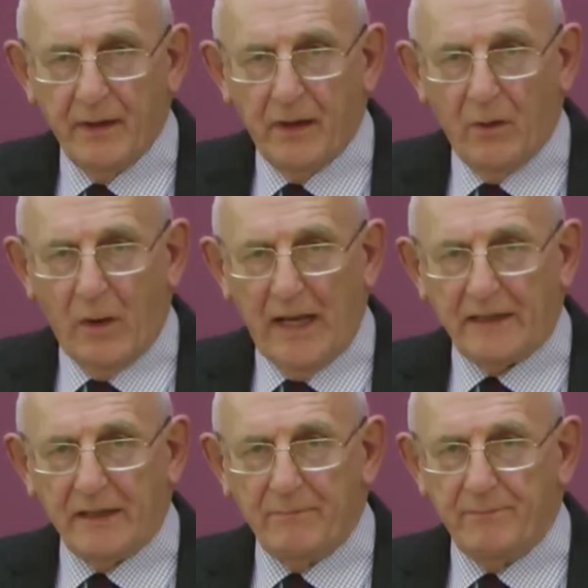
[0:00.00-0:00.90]

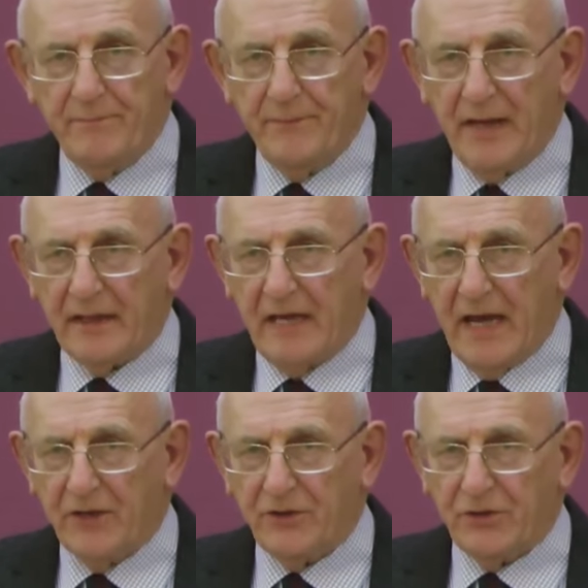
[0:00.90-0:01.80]
Welcome
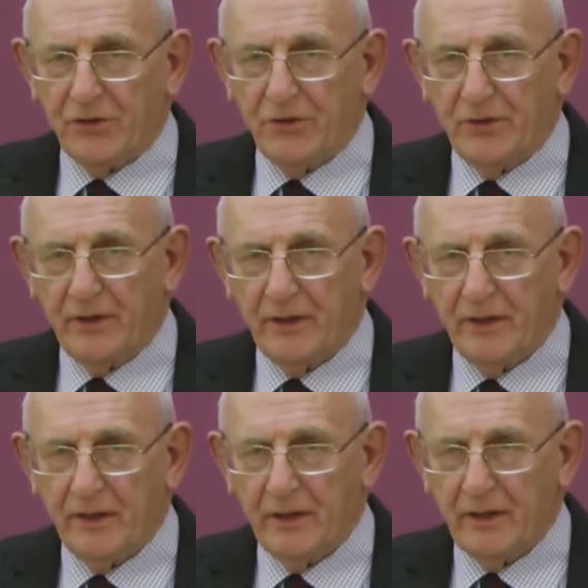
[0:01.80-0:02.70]
again to
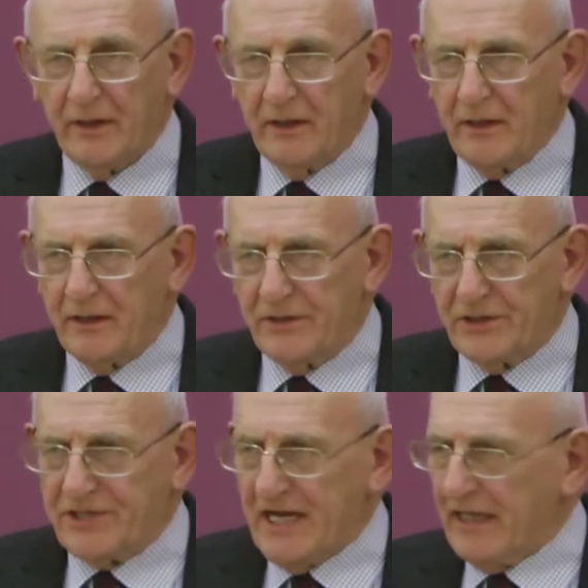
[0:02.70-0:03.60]
the
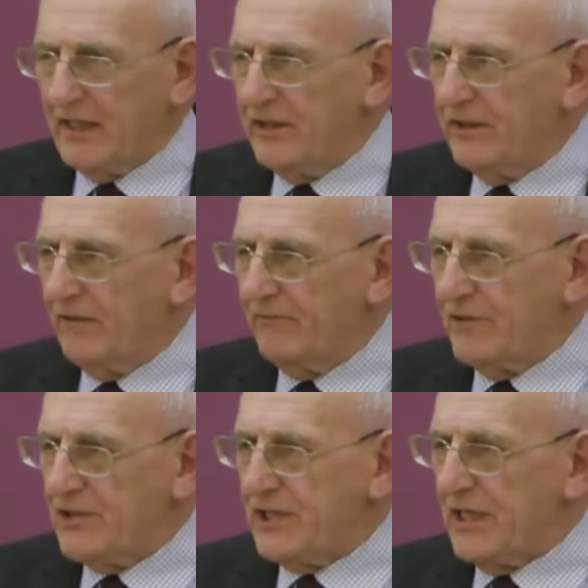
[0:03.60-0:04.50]
second of our
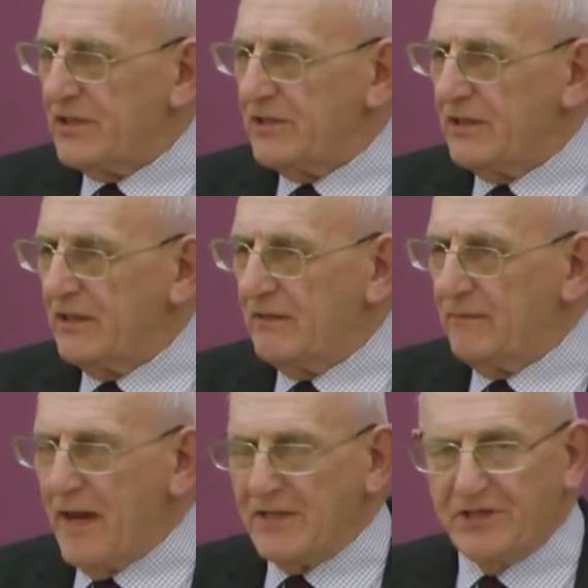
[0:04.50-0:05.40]
seasonal
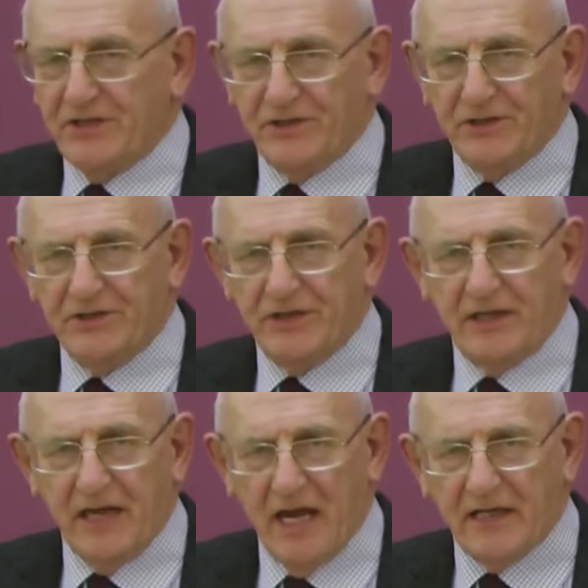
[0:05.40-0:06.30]
messages
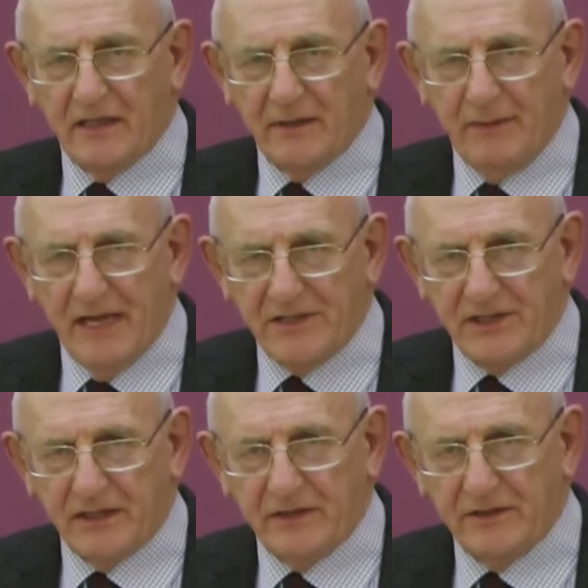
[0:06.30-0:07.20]
entitled
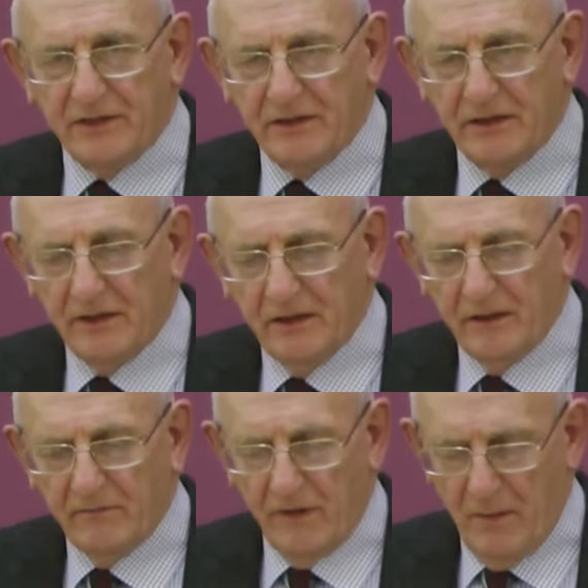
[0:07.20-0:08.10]
Blessings
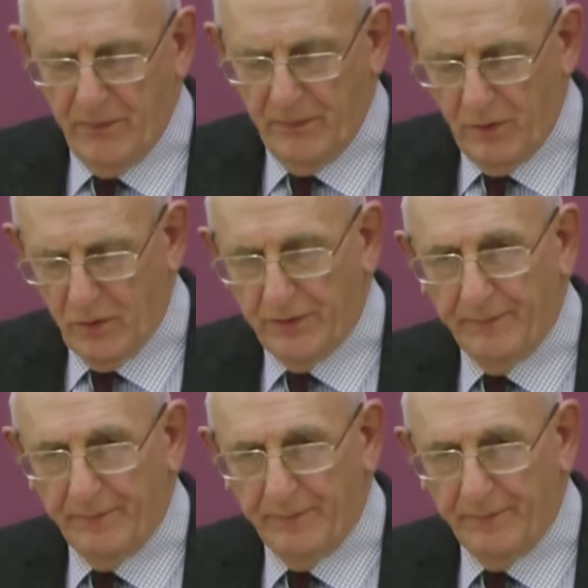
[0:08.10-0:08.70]
from the Boat.